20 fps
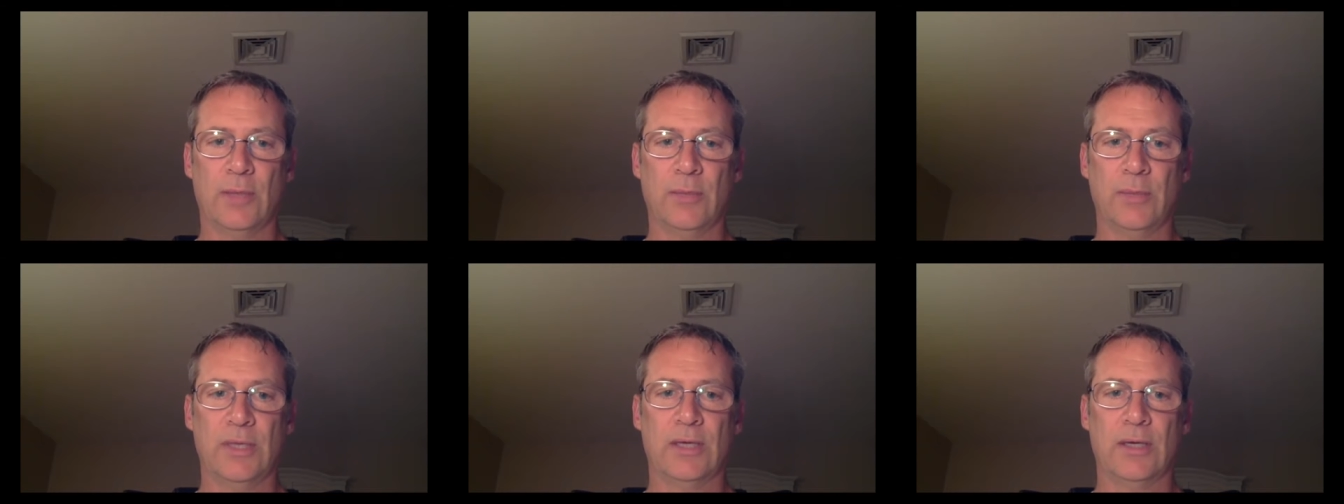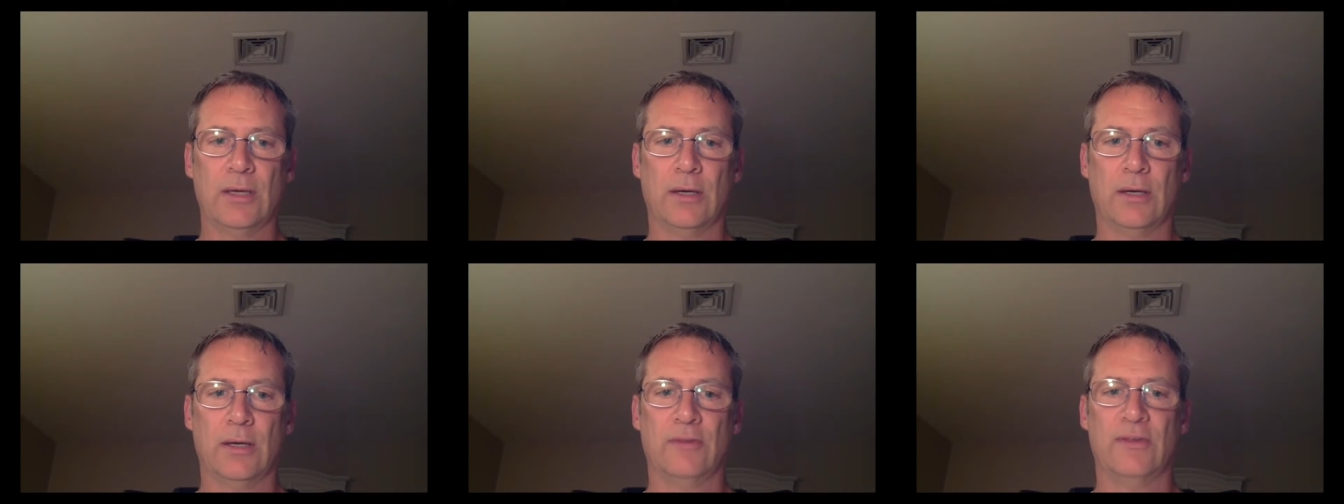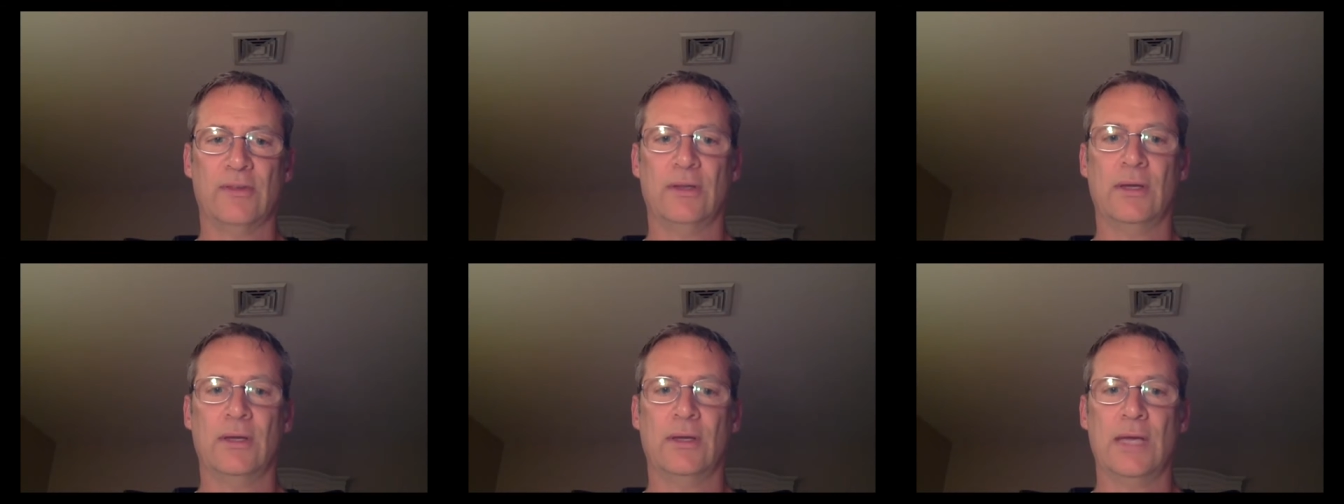
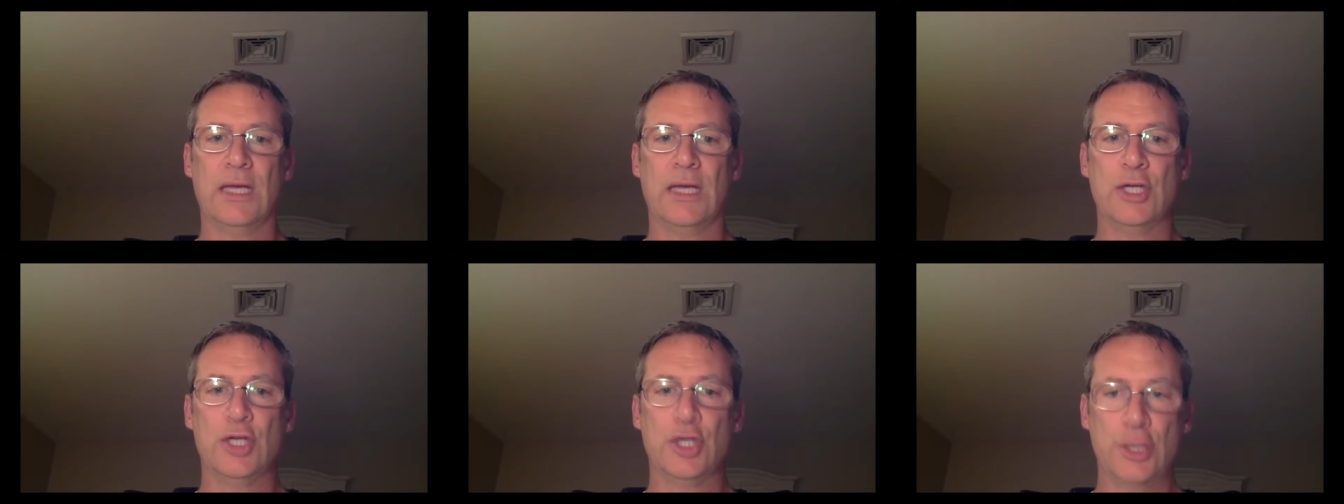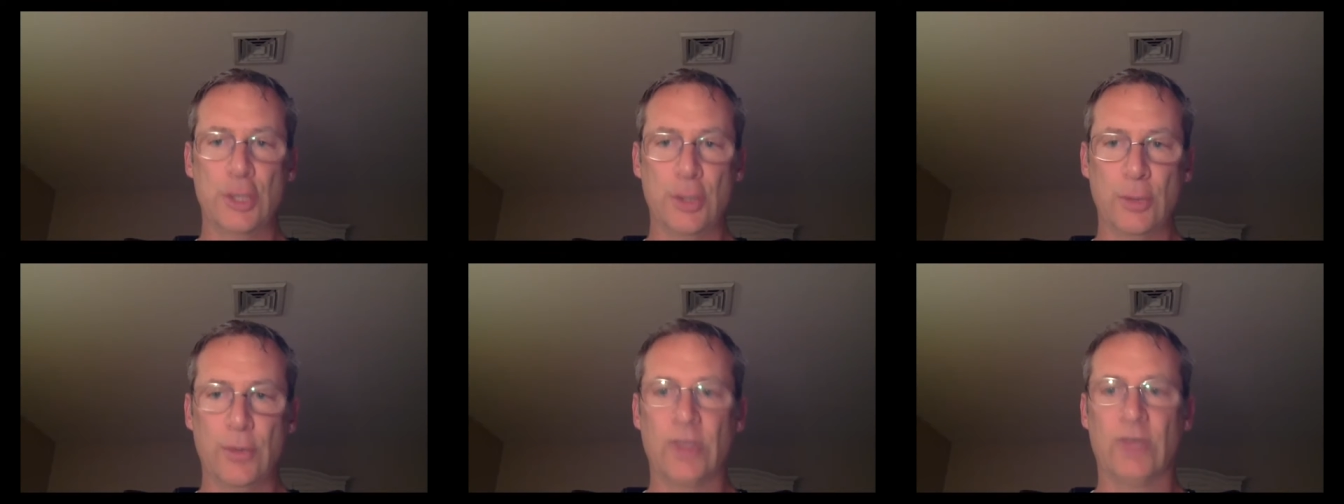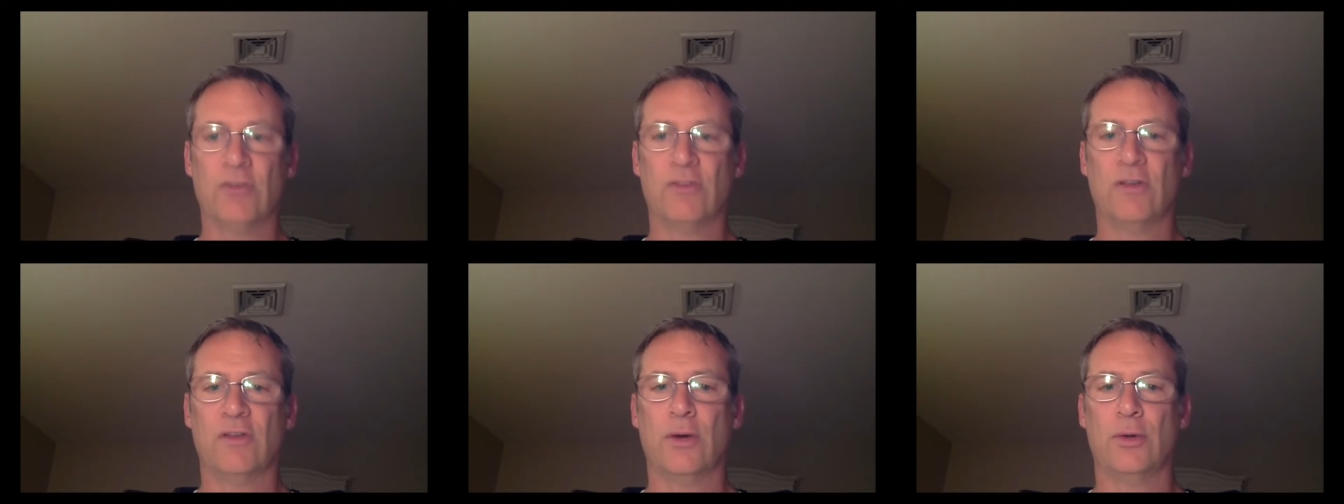because in
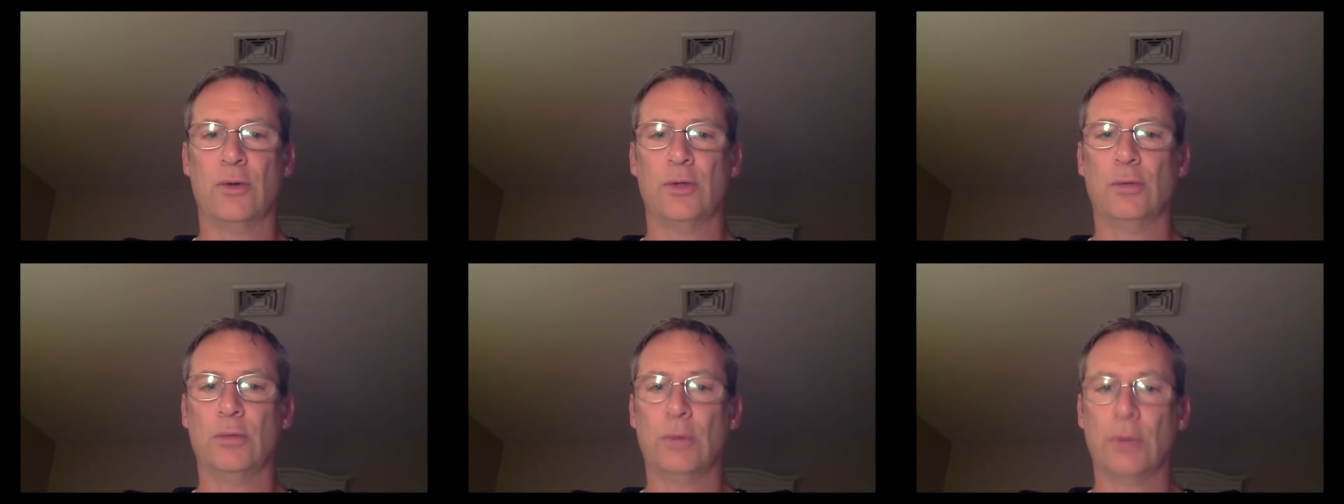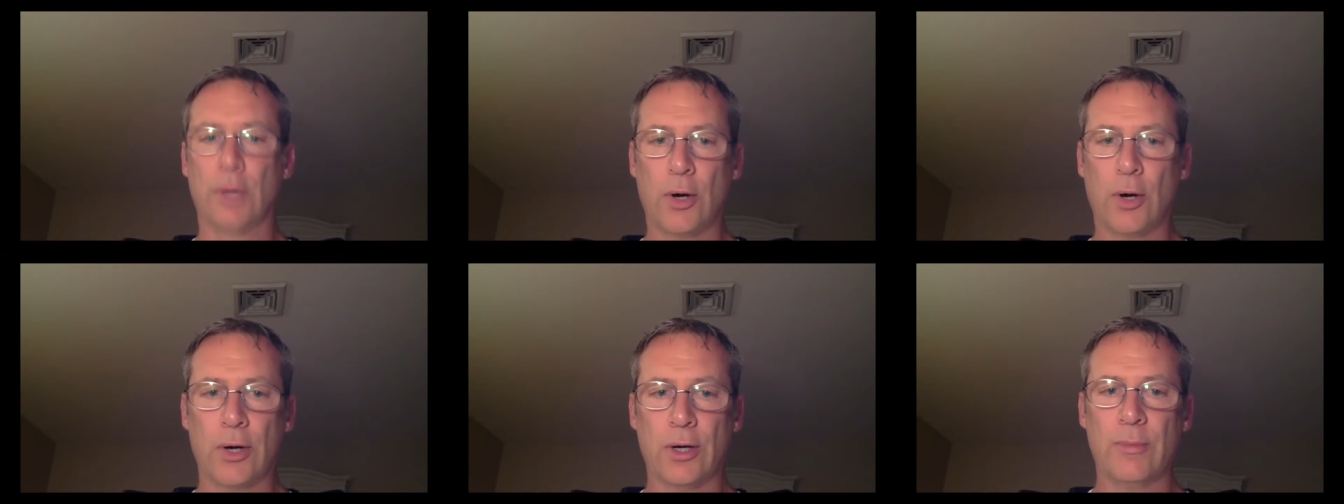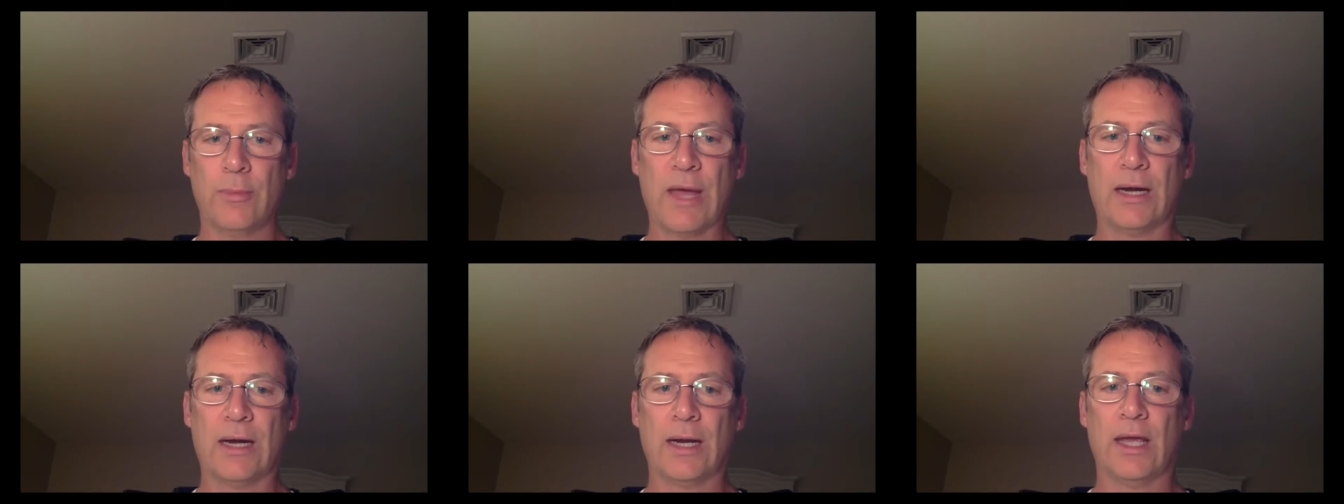doing so, you learn
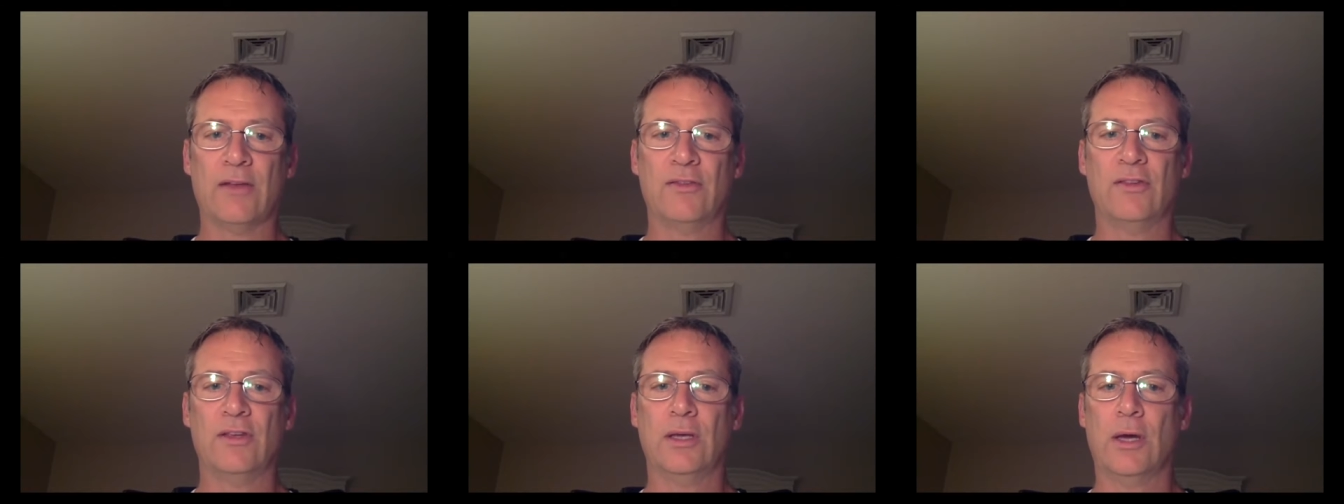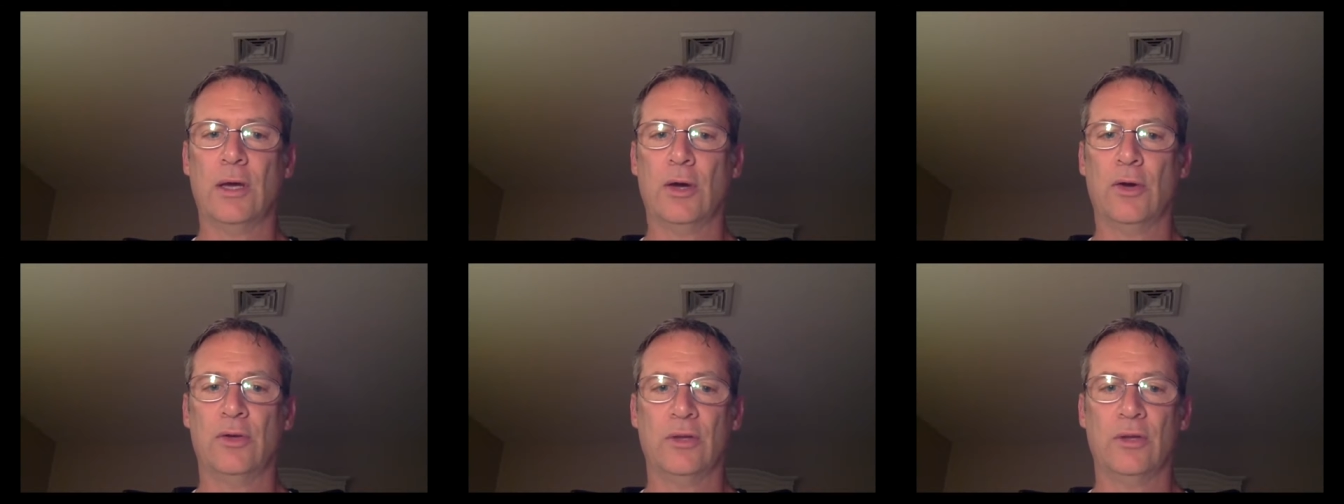about SEO,